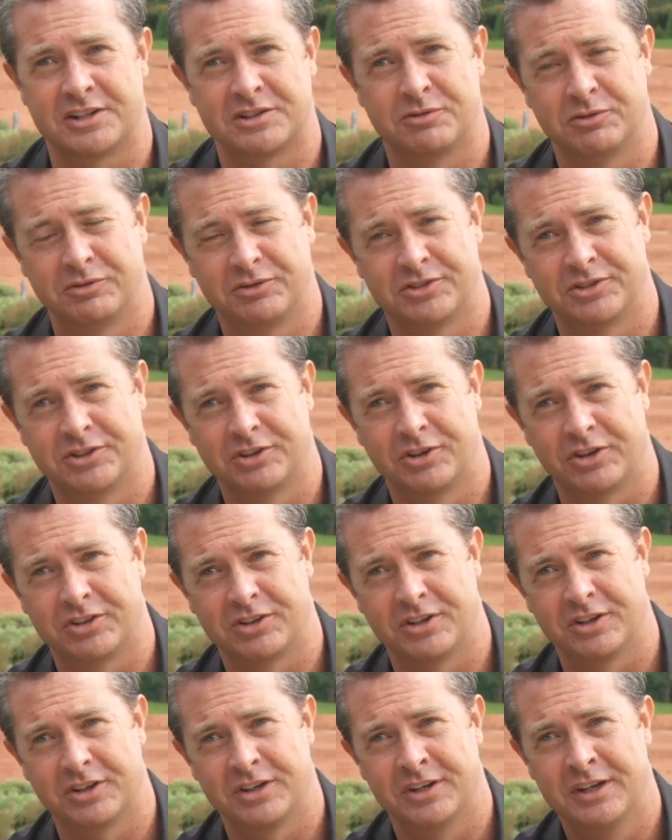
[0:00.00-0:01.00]
So we've sort of got
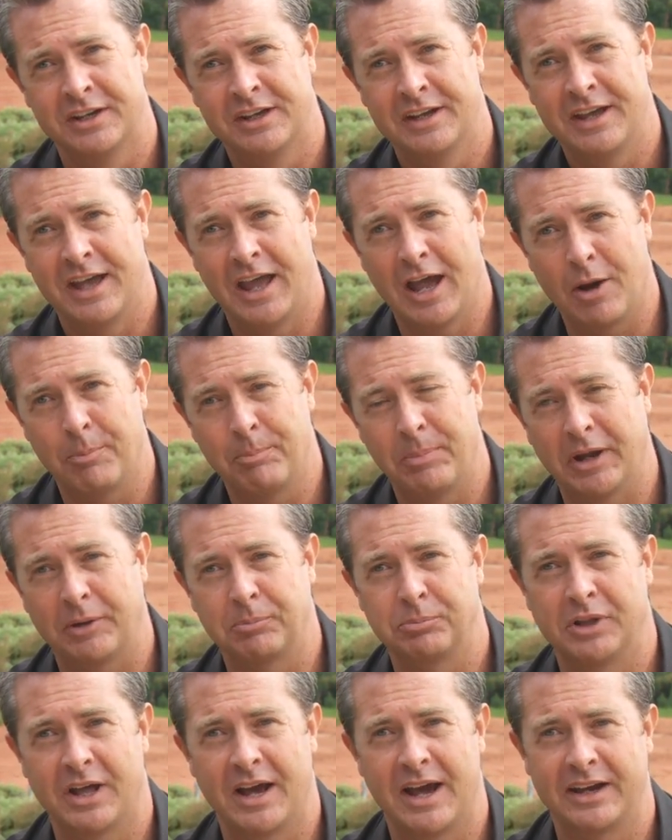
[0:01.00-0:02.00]
the
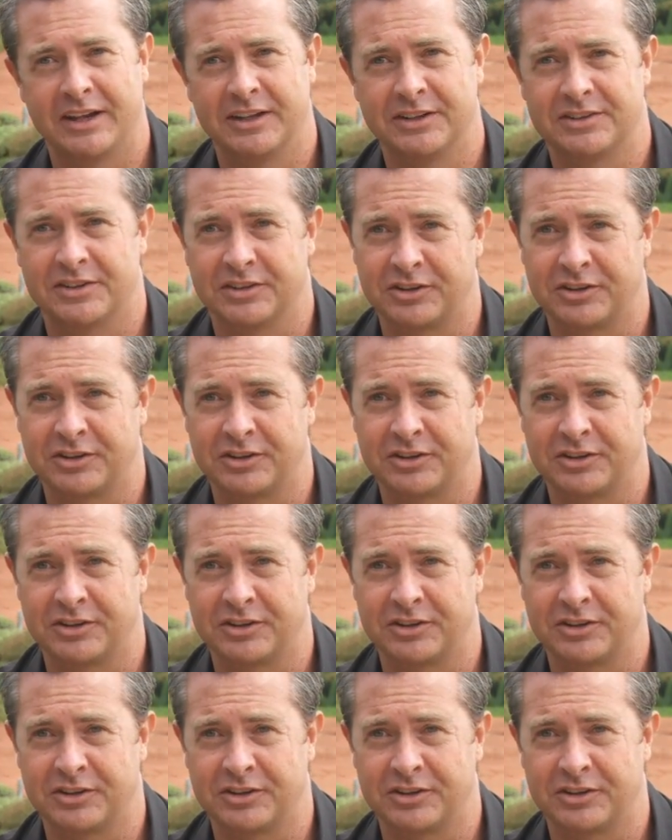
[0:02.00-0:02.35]
outback plantings,